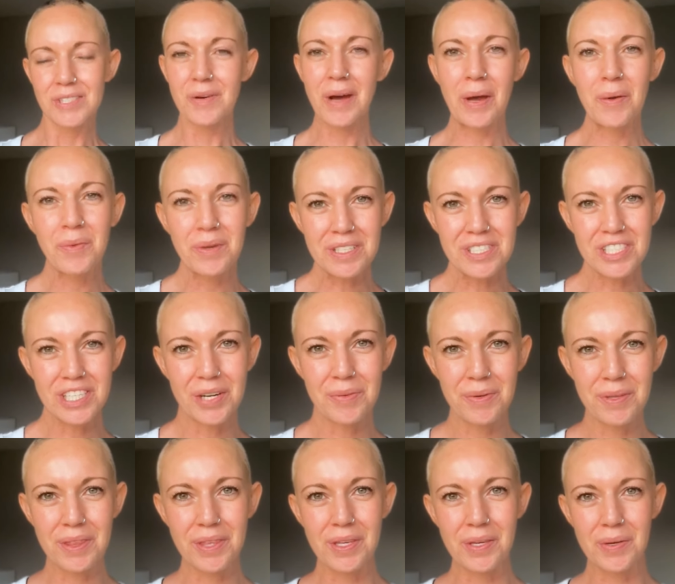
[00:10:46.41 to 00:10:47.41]
So I will share
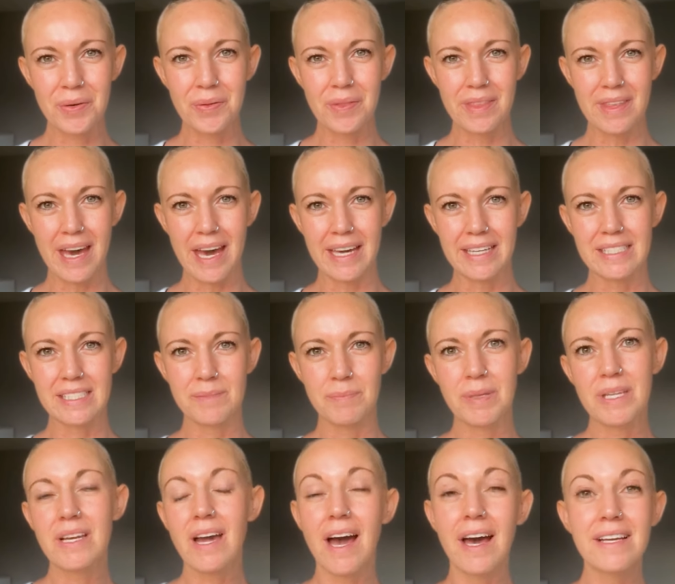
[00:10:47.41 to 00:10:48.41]
with you that
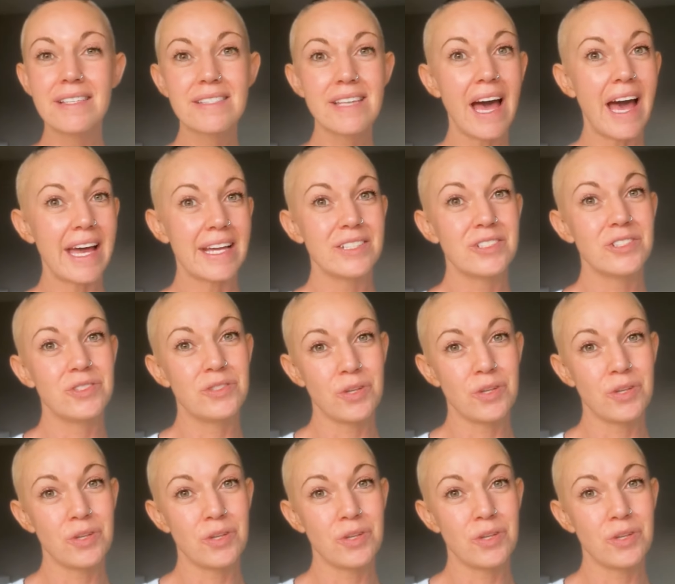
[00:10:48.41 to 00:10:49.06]
because I